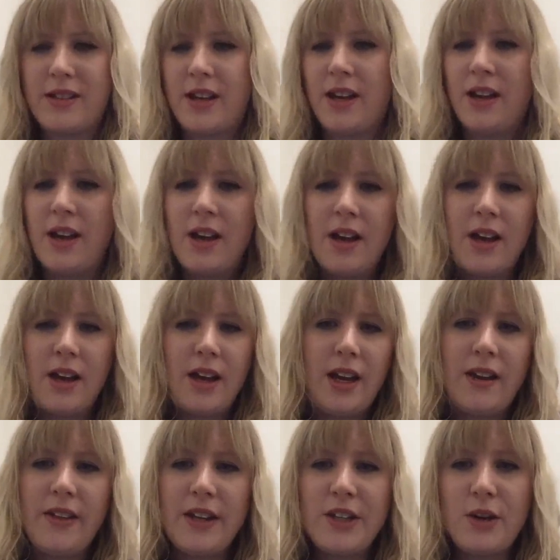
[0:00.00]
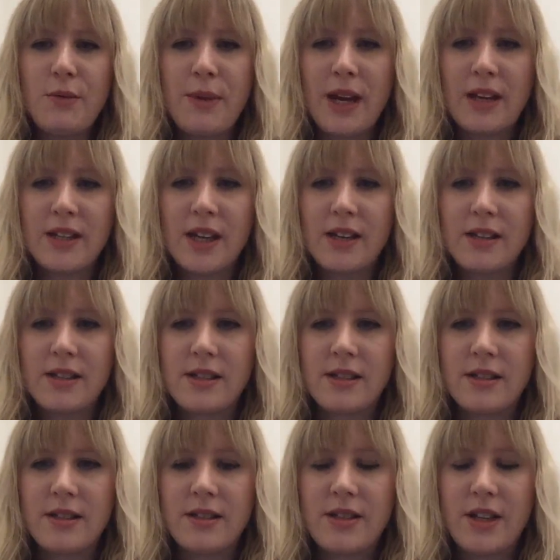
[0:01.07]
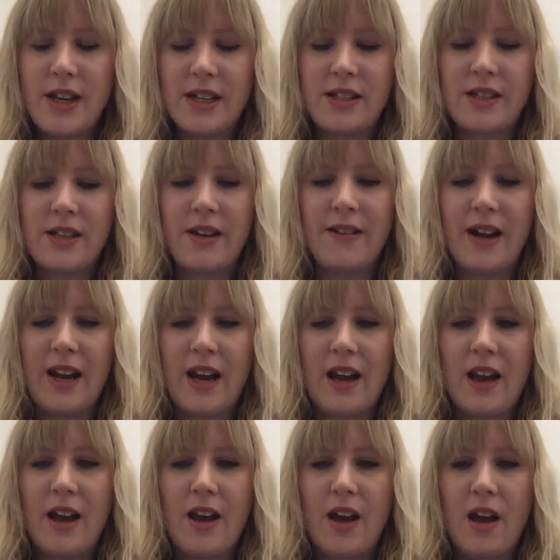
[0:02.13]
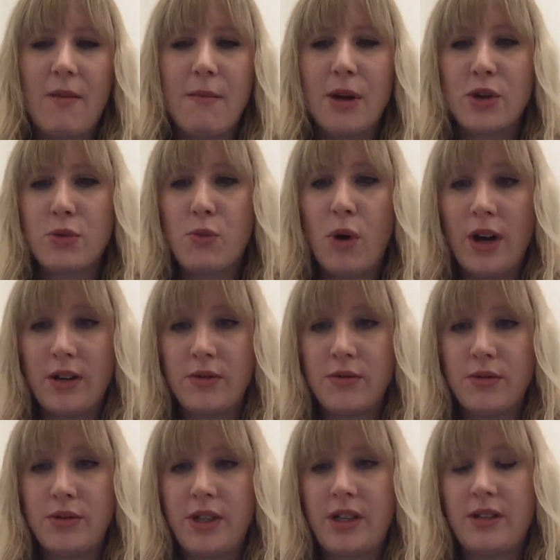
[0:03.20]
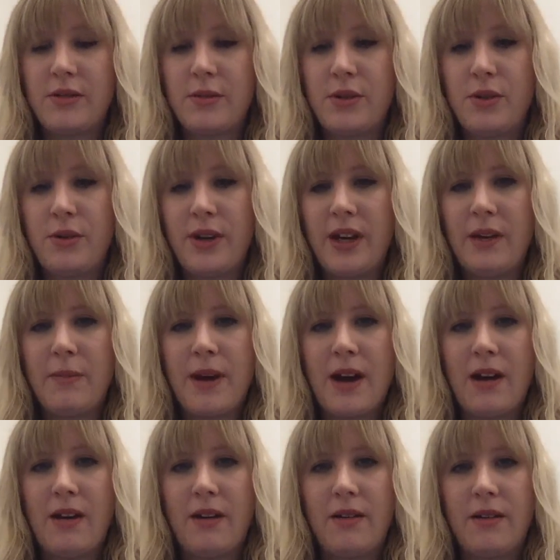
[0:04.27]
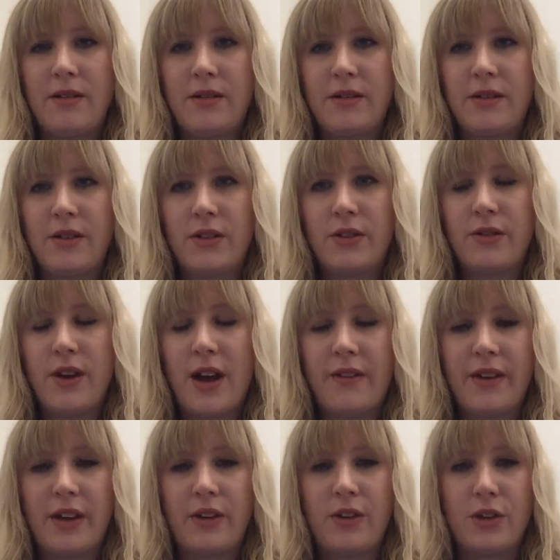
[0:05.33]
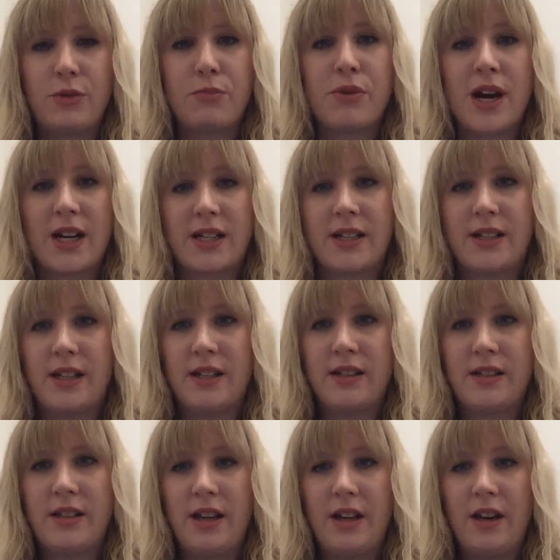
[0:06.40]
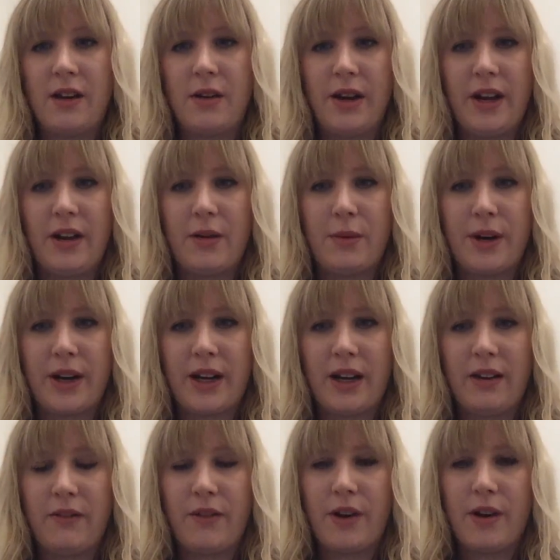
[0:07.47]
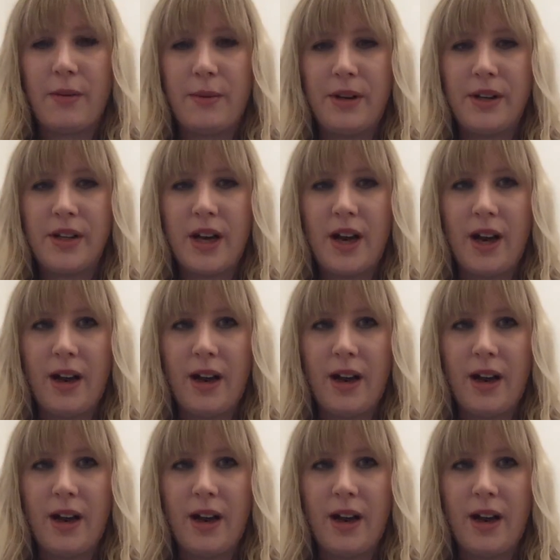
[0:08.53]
that, they don't make sense to necessarily a much wider audience. We're talking about having good practices in our working environment,